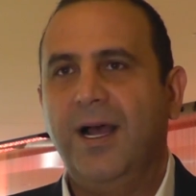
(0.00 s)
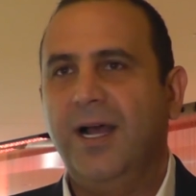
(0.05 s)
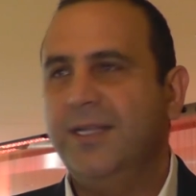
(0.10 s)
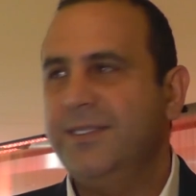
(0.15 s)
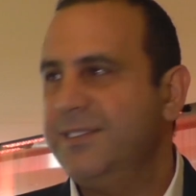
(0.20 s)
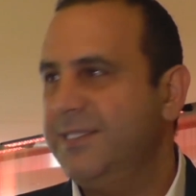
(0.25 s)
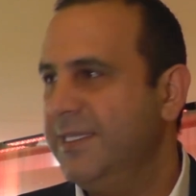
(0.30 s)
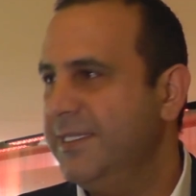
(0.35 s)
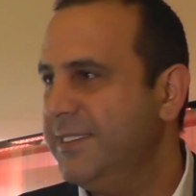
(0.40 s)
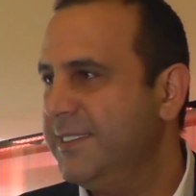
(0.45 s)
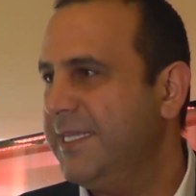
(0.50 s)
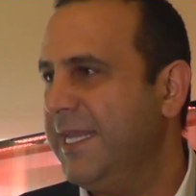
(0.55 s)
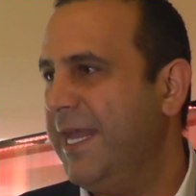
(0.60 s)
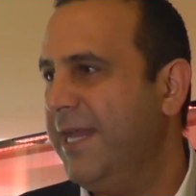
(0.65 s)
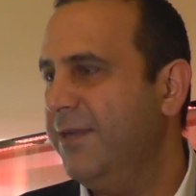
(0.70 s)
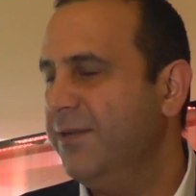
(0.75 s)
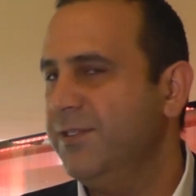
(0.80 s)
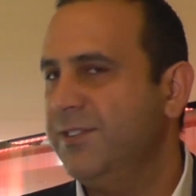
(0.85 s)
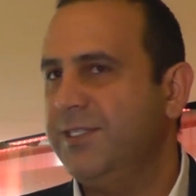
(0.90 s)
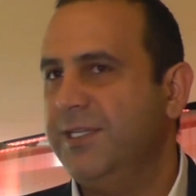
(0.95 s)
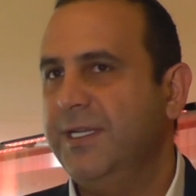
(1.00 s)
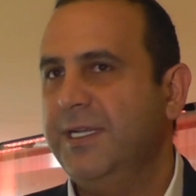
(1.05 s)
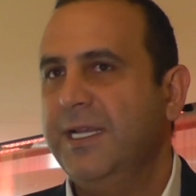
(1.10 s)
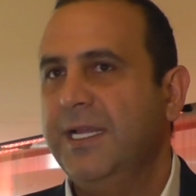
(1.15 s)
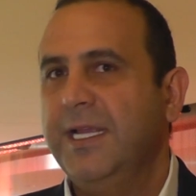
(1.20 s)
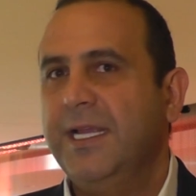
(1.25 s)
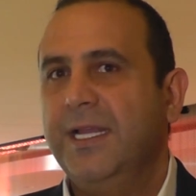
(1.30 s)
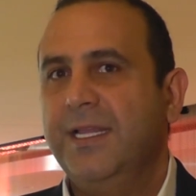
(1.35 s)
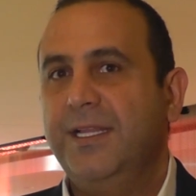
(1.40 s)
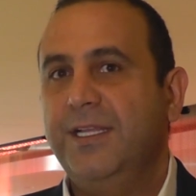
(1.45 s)
Hudson, Sanderson,
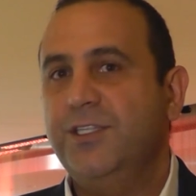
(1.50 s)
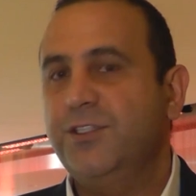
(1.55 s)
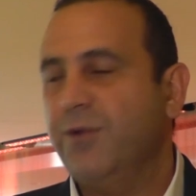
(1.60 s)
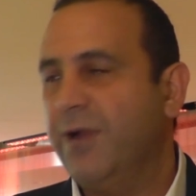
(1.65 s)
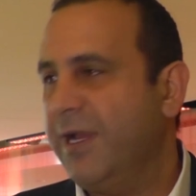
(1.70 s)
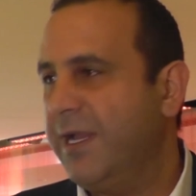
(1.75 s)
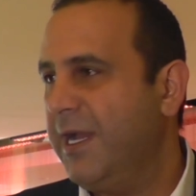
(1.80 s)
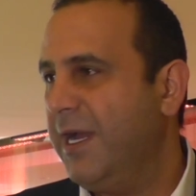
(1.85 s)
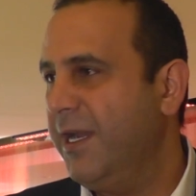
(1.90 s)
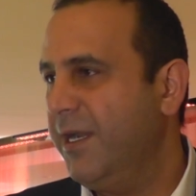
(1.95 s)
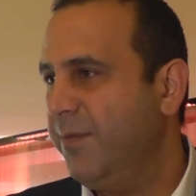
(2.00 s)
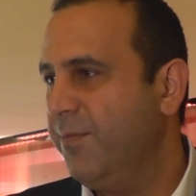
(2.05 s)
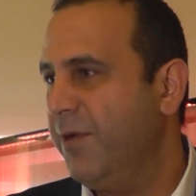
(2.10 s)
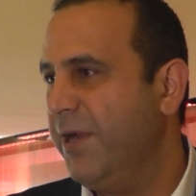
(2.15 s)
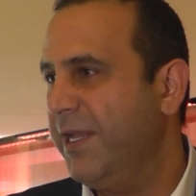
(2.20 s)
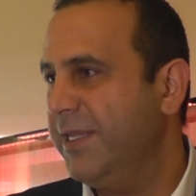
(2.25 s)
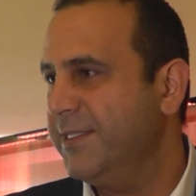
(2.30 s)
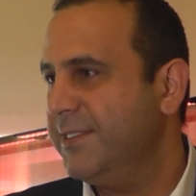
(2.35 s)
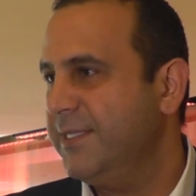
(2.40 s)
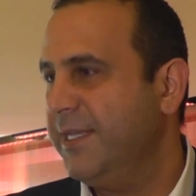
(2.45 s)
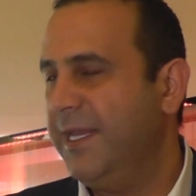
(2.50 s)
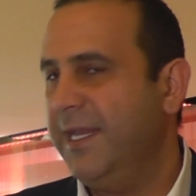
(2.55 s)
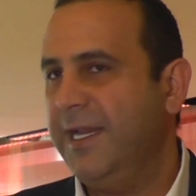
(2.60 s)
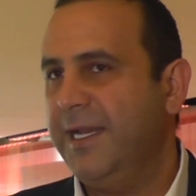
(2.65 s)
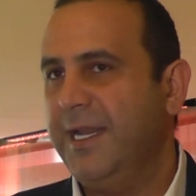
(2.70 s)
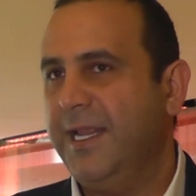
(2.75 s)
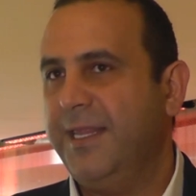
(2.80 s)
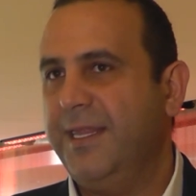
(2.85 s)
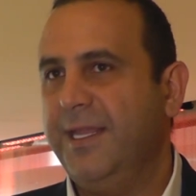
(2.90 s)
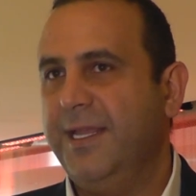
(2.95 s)
these are iconic brands,
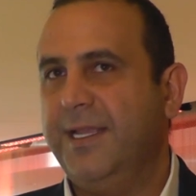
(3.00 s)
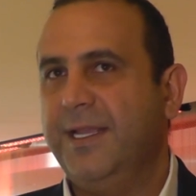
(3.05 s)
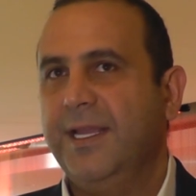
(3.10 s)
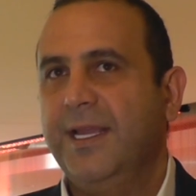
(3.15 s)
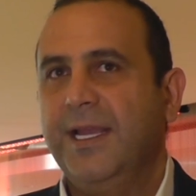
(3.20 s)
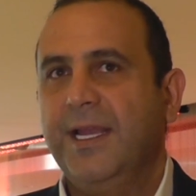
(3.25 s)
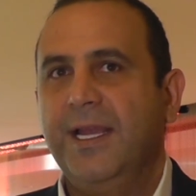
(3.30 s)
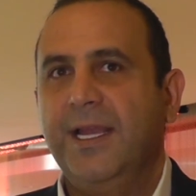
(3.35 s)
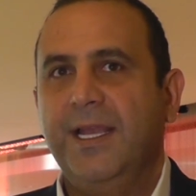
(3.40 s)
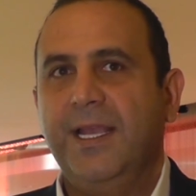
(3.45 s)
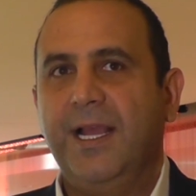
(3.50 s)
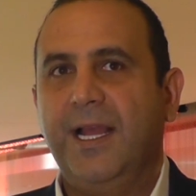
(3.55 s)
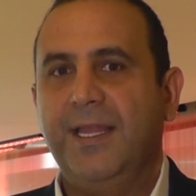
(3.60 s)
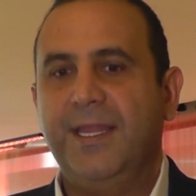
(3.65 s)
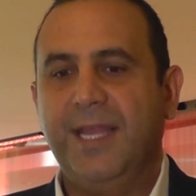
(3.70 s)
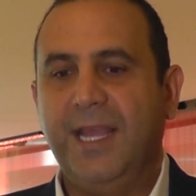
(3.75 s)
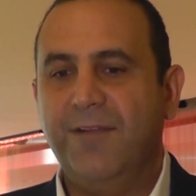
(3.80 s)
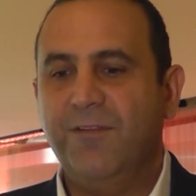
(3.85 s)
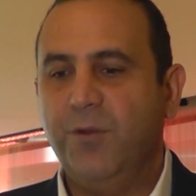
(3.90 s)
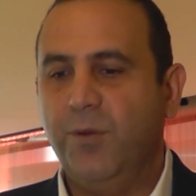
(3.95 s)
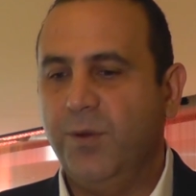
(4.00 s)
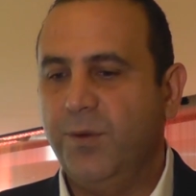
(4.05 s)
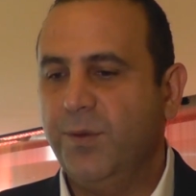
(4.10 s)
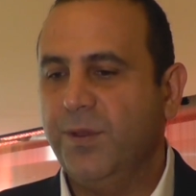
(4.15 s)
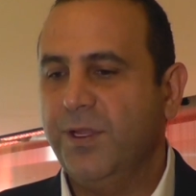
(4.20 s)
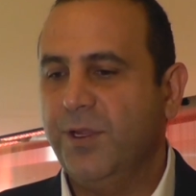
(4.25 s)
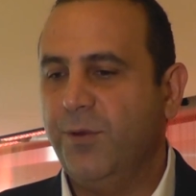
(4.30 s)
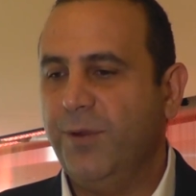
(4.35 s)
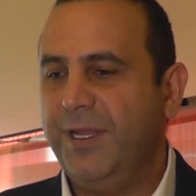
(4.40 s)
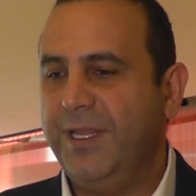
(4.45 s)
and I think everyone
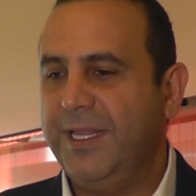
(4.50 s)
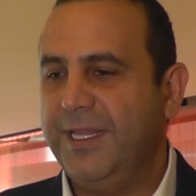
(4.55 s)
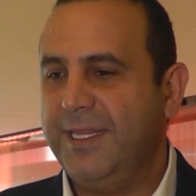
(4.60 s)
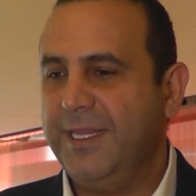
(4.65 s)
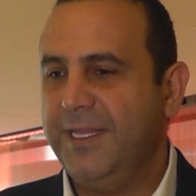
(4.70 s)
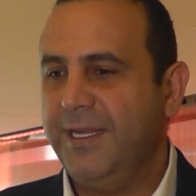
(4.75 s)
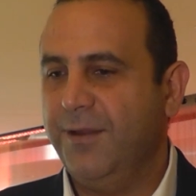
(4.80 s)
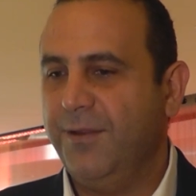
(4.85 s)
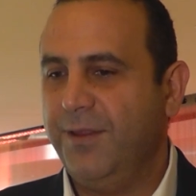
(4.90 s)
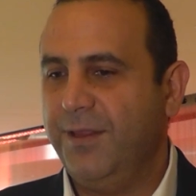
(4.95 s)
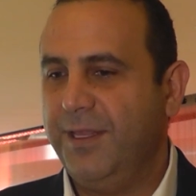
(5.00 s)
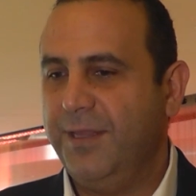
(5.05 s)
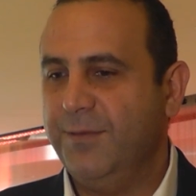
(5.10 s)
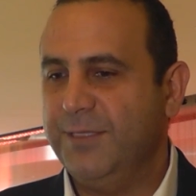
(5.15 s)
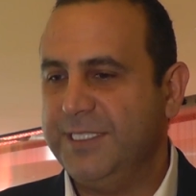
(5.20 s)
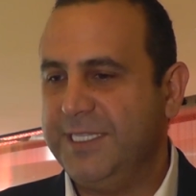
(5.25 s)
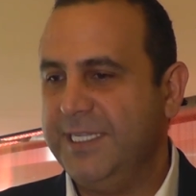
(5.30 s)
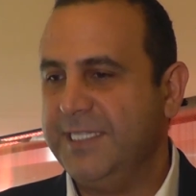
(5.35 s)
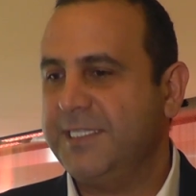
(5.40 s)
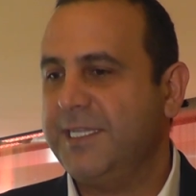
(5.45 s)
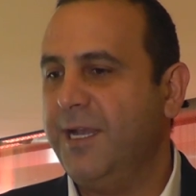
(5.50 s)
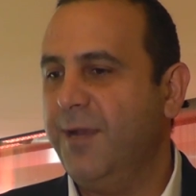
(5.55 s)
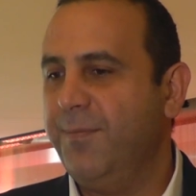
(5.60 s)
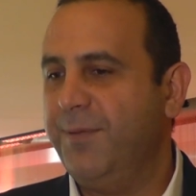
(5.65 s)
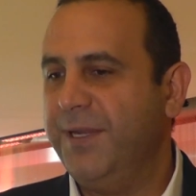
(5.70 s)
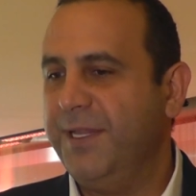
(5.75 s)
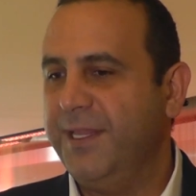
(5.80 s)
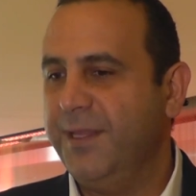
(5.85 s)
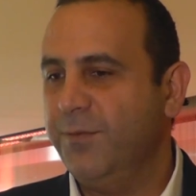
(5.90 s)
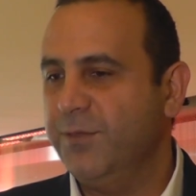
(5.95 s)
will agree that it was this
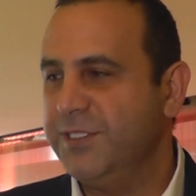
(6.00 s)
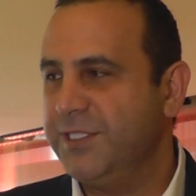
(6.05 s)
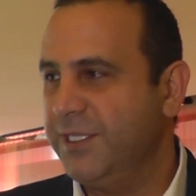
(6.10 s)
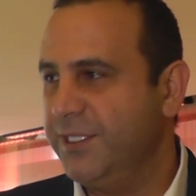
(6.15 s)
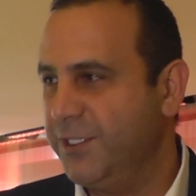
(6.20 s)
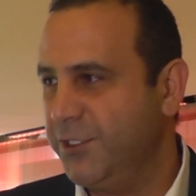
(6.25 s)
company that was